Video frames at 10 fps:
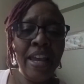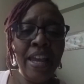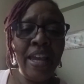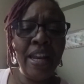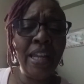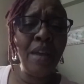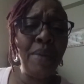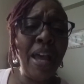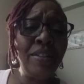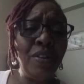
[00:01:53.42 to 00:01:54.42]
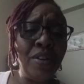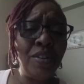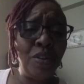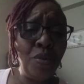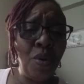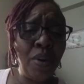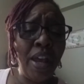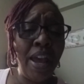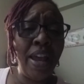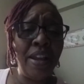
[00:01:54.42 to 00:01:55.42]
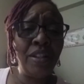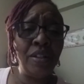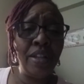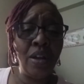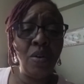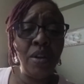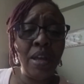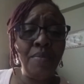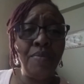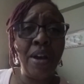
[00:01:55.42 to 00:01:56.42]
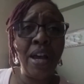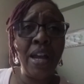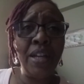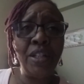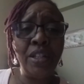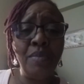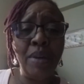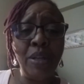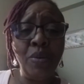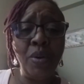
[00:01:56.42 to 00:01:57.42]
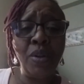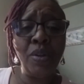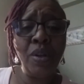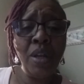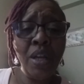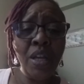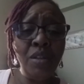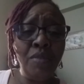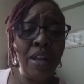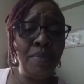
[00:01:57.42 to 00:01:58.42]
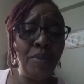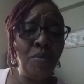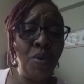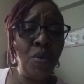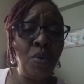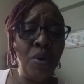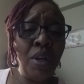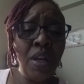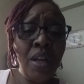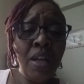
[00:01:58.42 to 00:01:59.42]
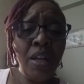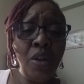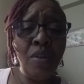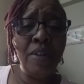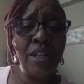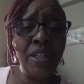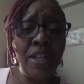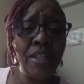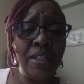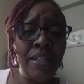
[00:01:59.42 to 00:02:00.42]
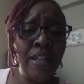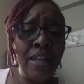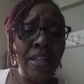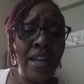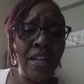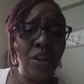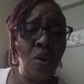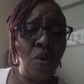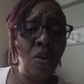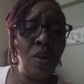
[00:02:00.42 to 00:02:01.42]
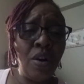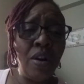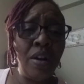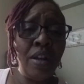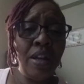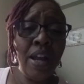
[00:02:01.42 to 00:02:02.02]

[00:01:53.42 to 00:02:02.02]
And I kept asking her, I said, "Are you okay?" And she's like, "Oh yeah, I'm fine." She said, "My daughter is right up the road. If I should get sick, I can call her."